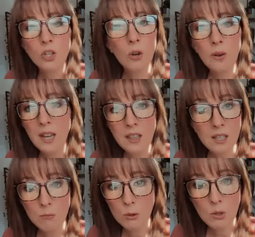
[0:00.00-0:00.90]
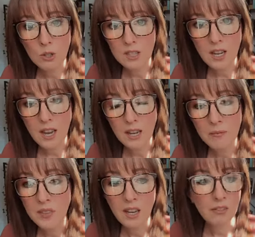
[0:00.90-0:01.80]
Don't let them ruin your
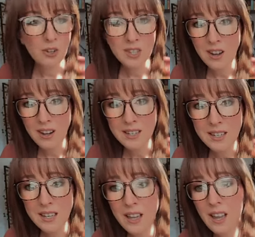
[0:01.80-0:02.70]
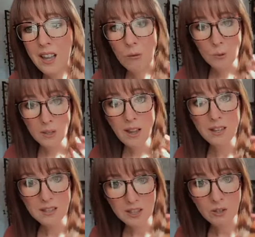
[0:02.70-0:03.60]
day. If they're toxic,
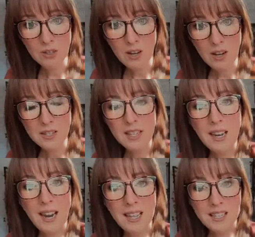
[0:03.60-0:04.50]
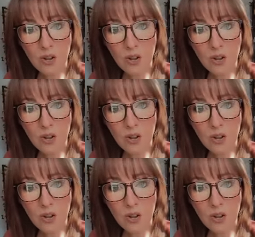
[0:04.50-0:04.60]
realize they're toxic and